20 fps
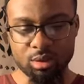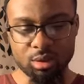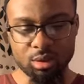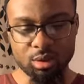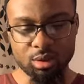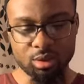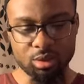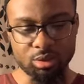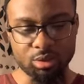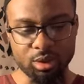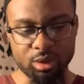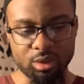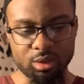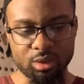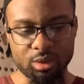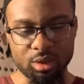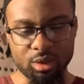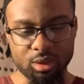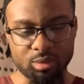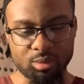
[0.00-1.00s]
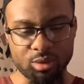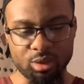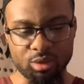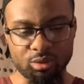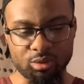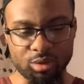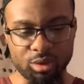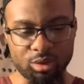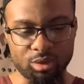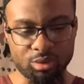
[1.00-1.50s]
story, inshallah, I'm going to
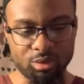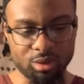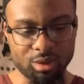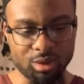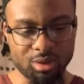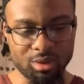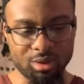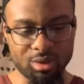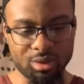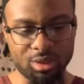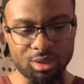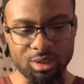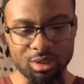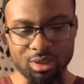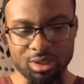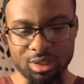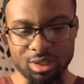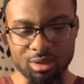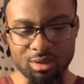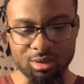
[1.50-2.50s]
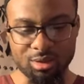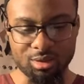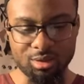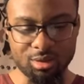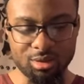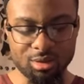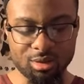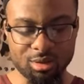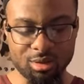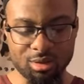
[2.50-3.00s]
read through it until its end,
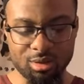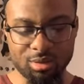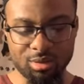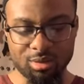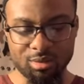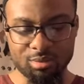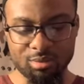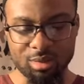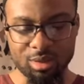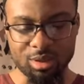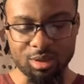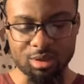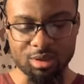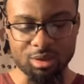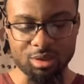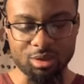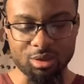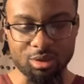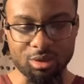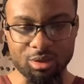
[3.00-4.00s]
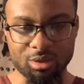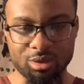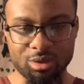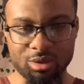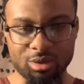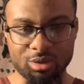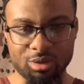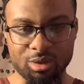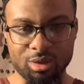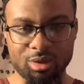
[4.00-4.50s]
because it's a longer
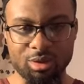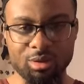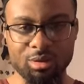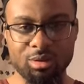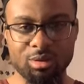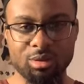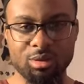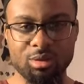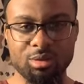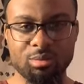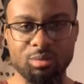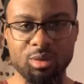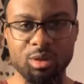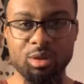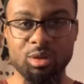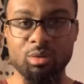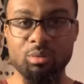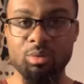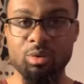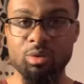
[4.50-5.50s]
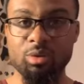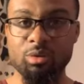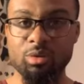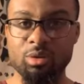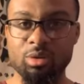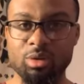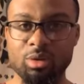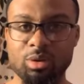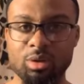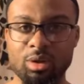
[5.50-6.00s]
story, but it's a beautiful
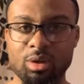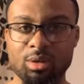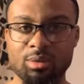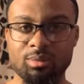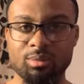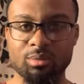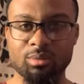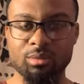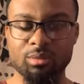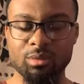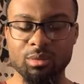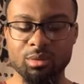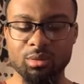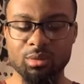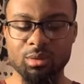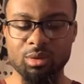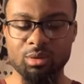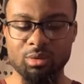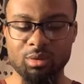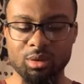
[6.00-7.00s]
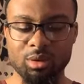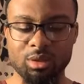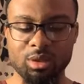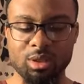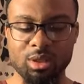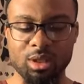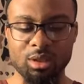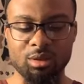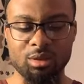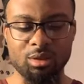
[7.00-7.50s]
story. And this
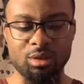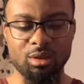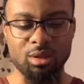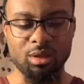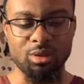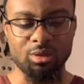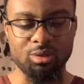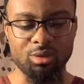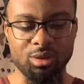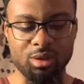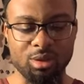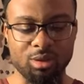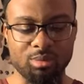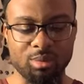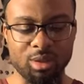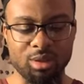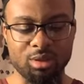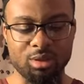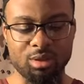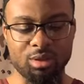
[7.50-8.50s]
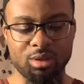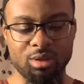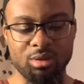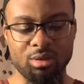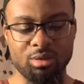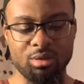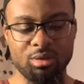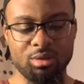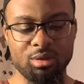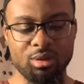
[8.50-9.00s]
is actually the last story that's mentioned here,
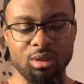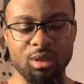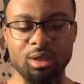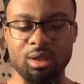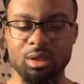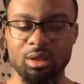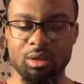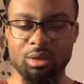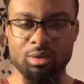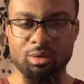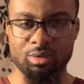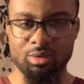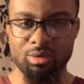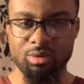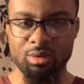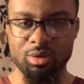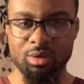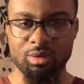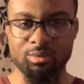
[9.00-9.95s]
the hadith story.